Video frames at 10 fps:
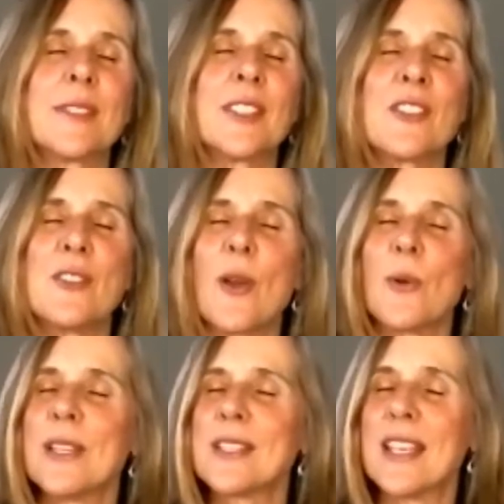Just
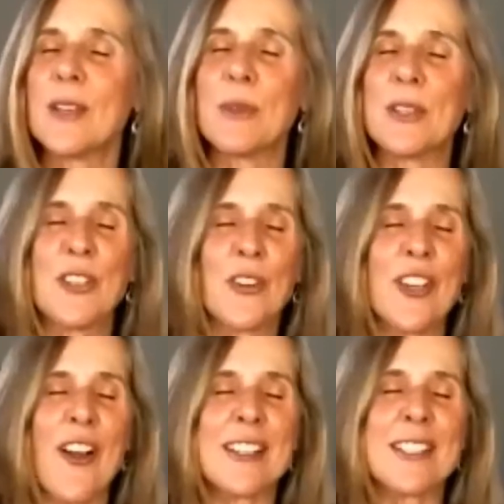noticing with
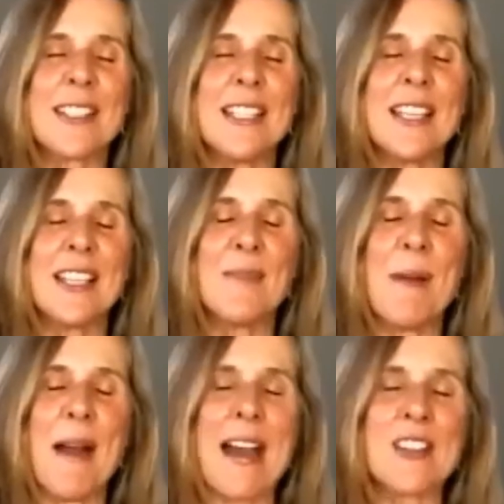curiosity and
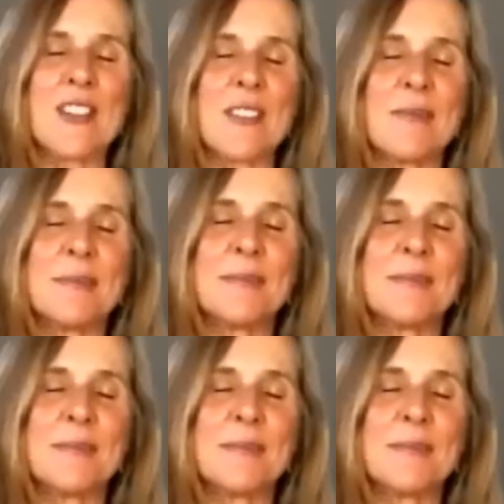compassion.